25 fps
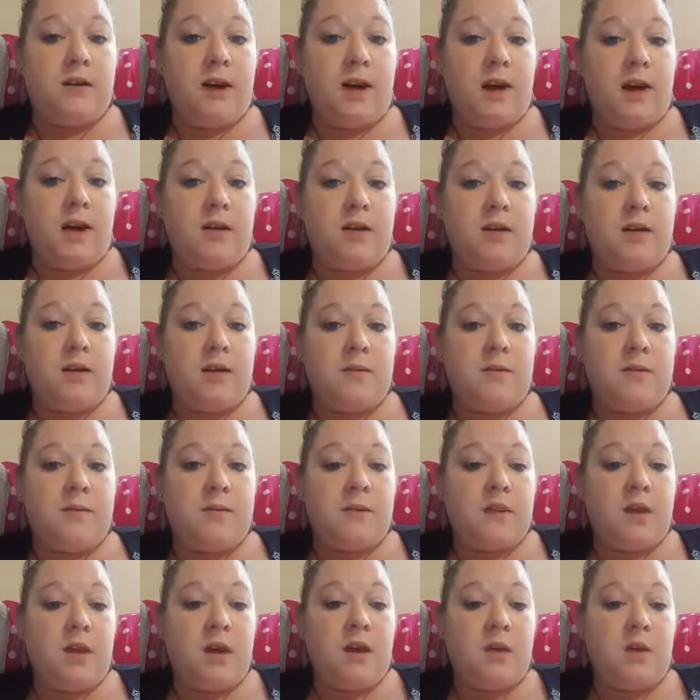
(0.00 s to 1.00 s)

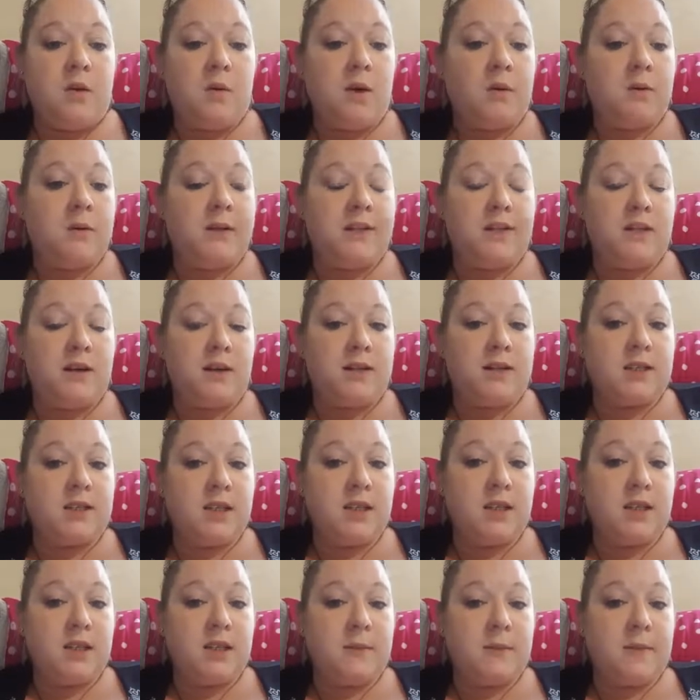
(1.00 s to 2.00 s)
While we talked a
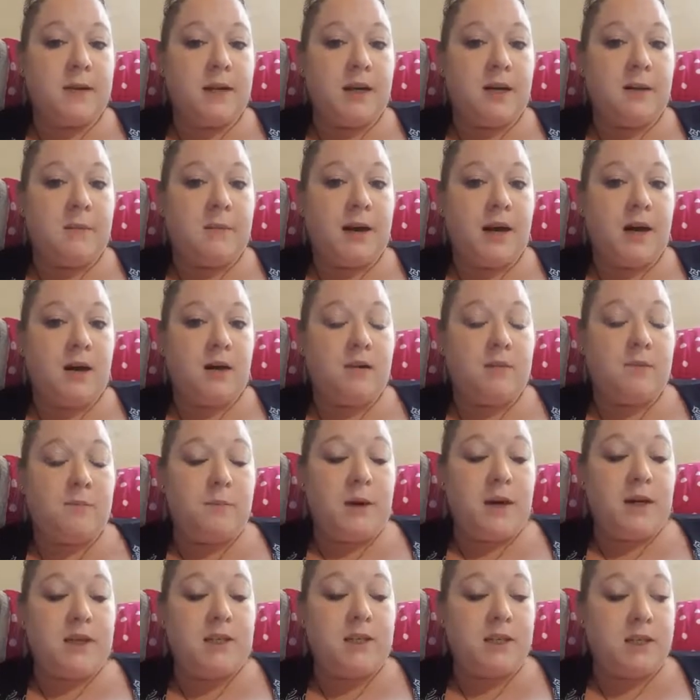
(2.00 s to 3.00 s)
little bit about
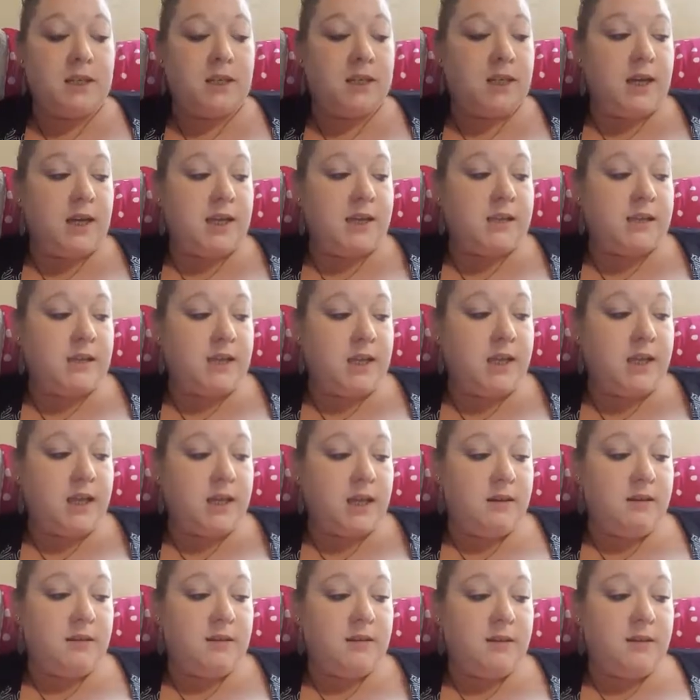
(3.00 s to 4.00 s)
personalizing
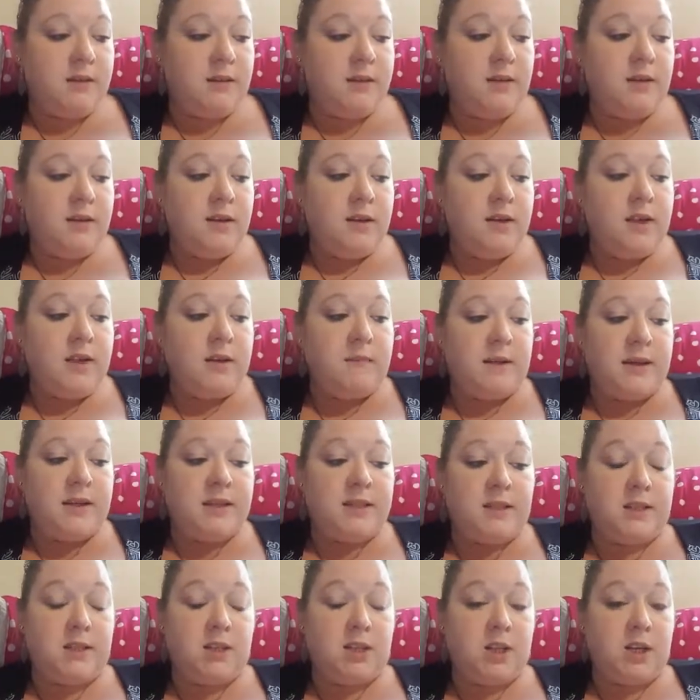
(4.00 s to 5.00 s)
the
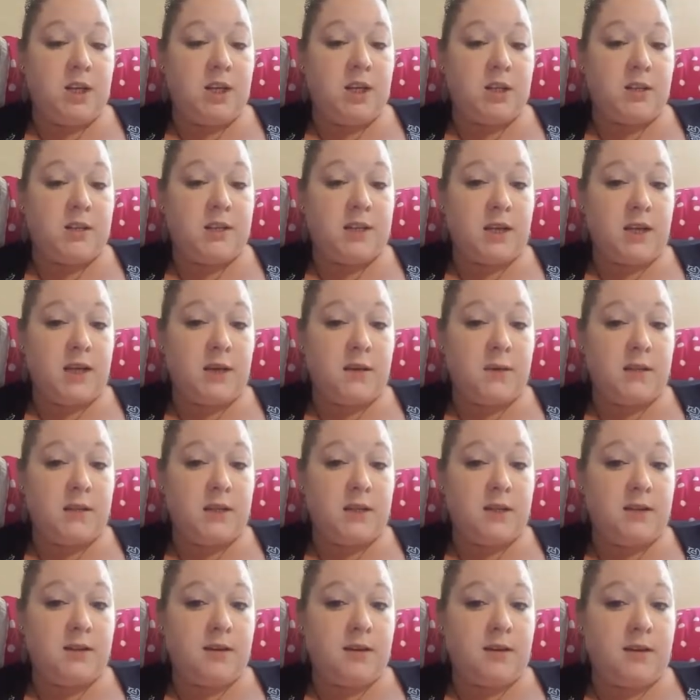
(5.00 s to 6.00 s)
message that you're sending
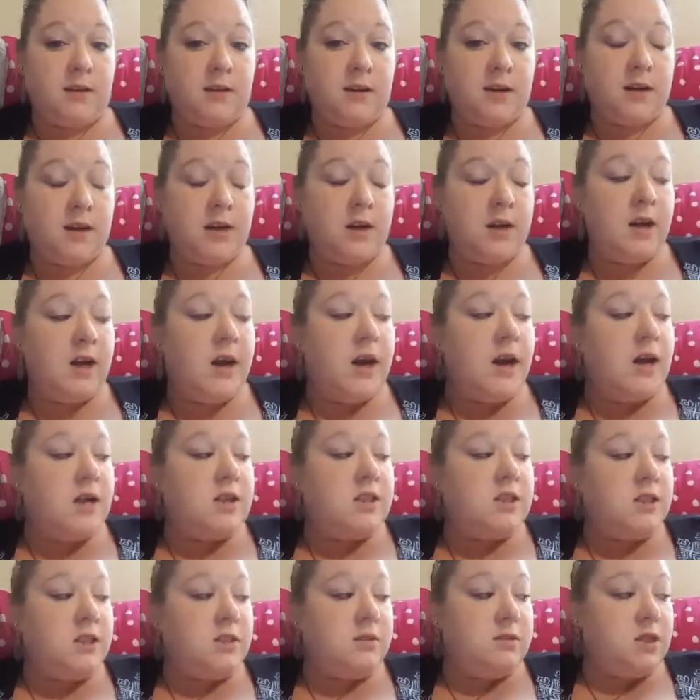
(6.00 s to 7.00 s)
within the card,
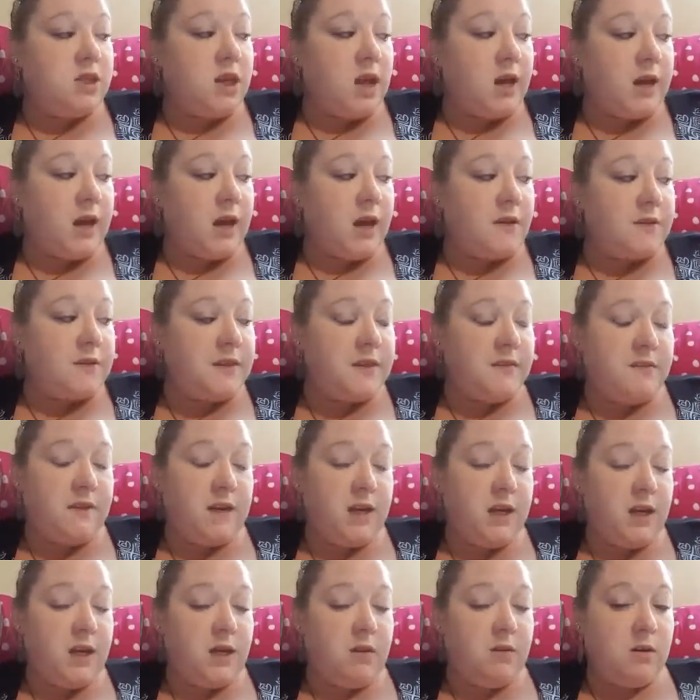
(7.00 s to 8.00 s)
do check out the
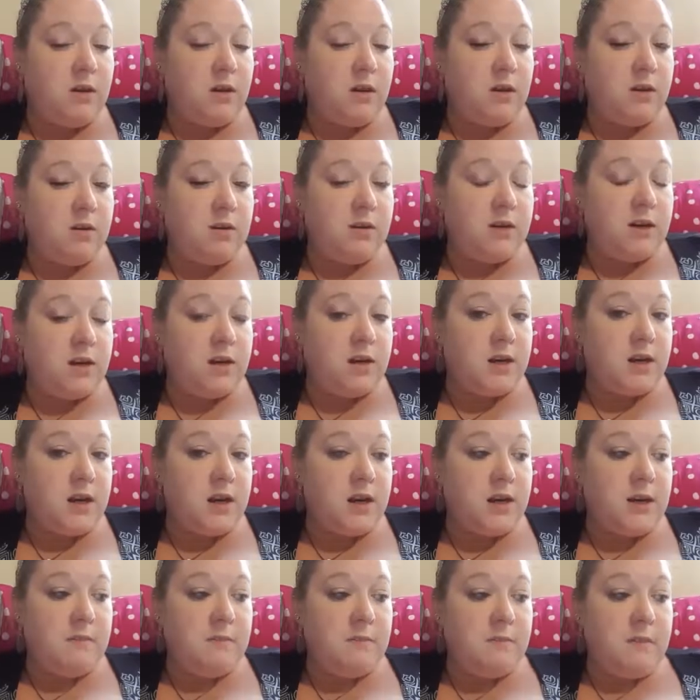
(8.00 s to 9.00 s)
video
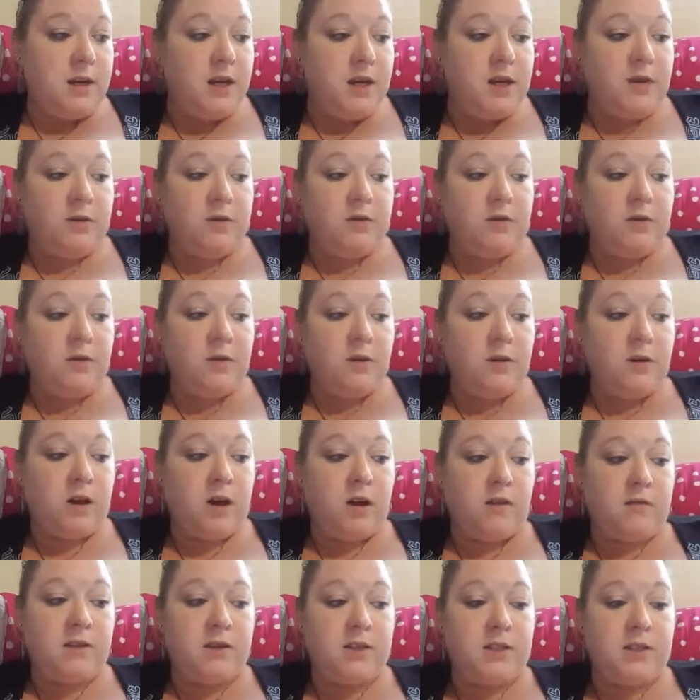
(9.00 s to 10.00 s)
on meaningful
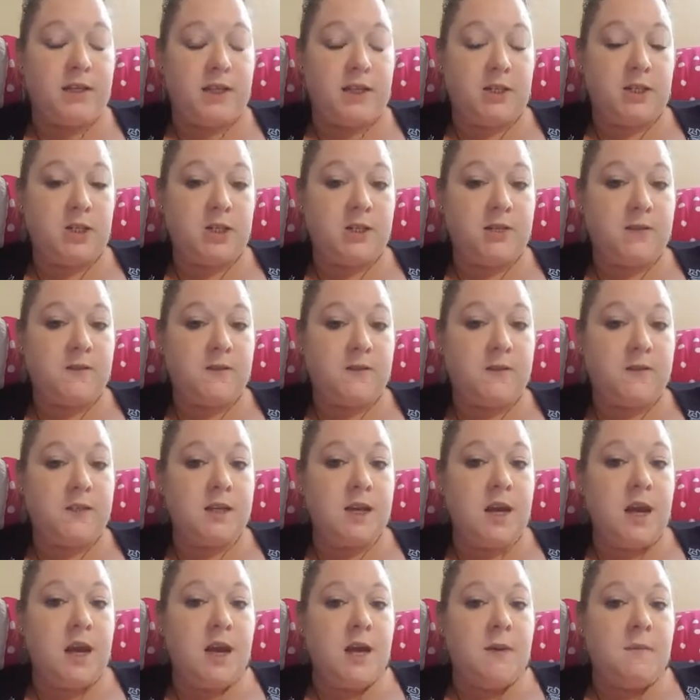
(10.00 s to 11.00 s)
conversations,
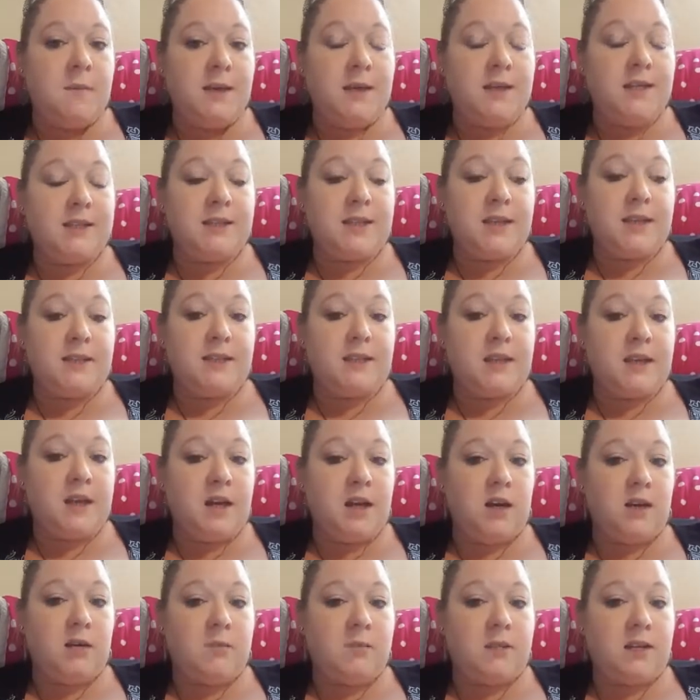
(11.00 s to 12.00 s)
because that's going to
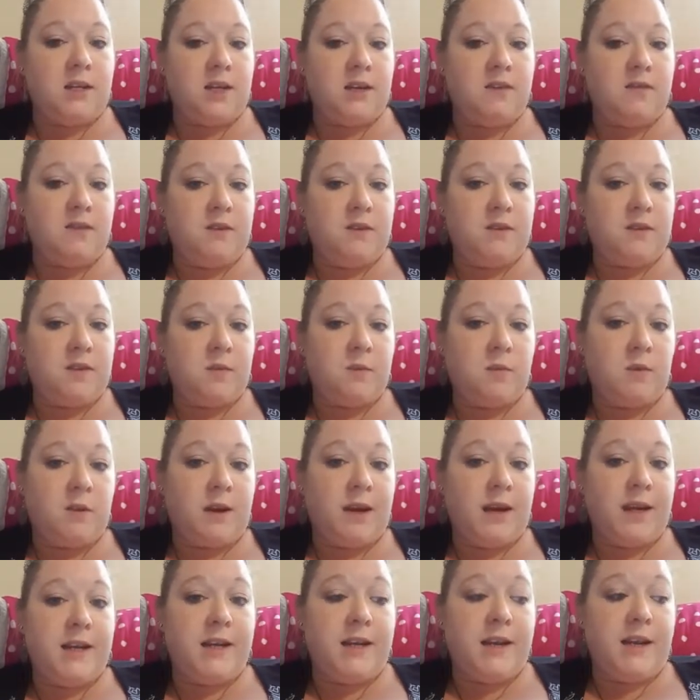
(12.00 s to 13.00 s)
help to give you some more
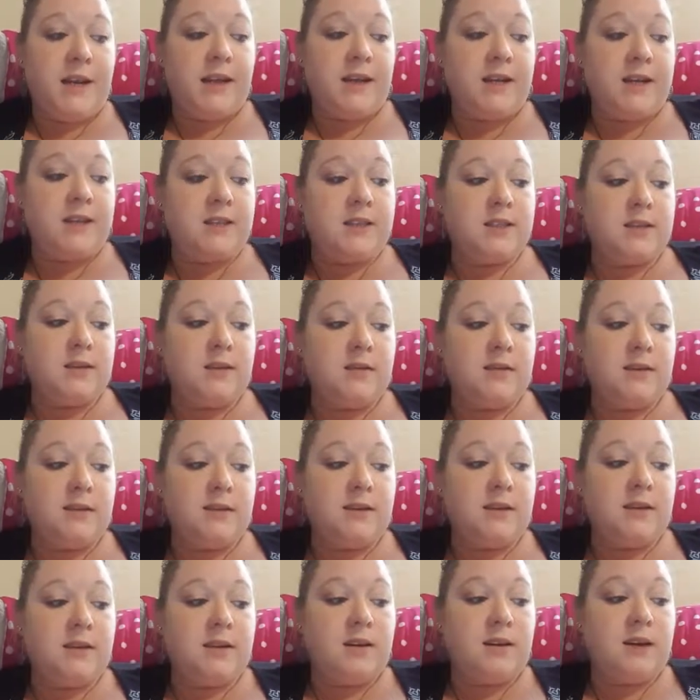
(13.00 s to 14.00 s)
ideas
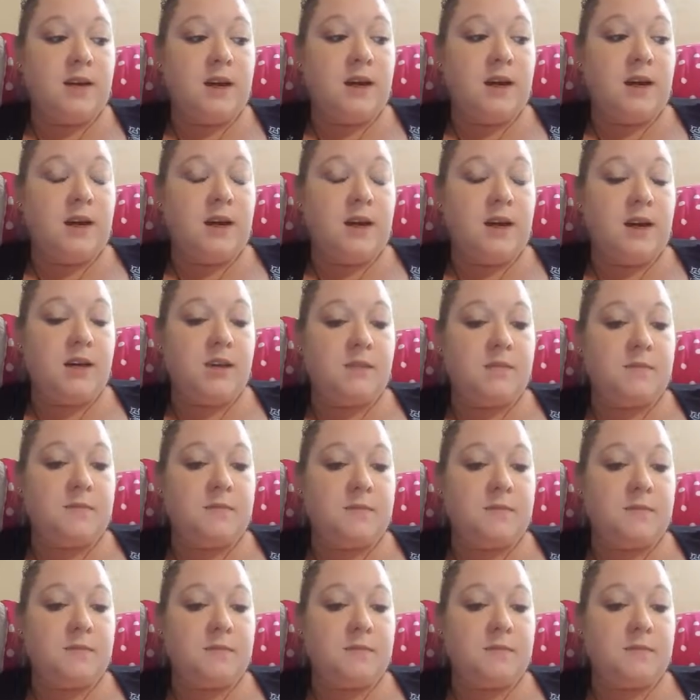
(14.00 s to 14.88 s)
on